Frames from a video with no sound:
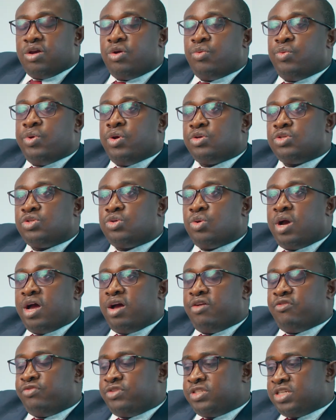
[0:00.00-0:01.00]
We also
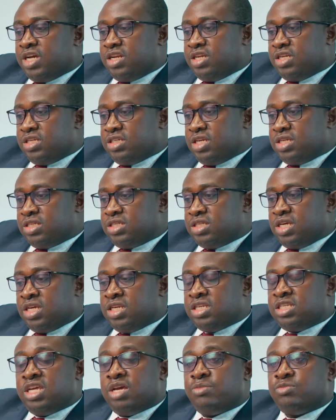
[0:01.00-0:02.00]
have challenges
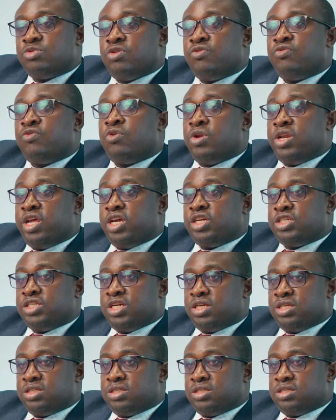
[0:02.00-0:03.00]
in terms of
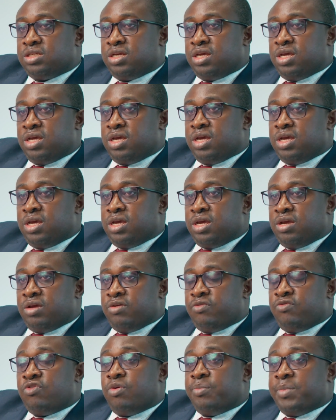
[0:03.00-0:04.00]
collections
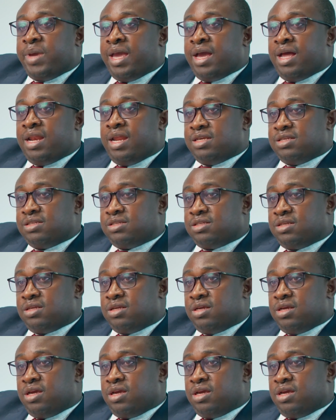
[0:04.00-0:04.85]
from airlines,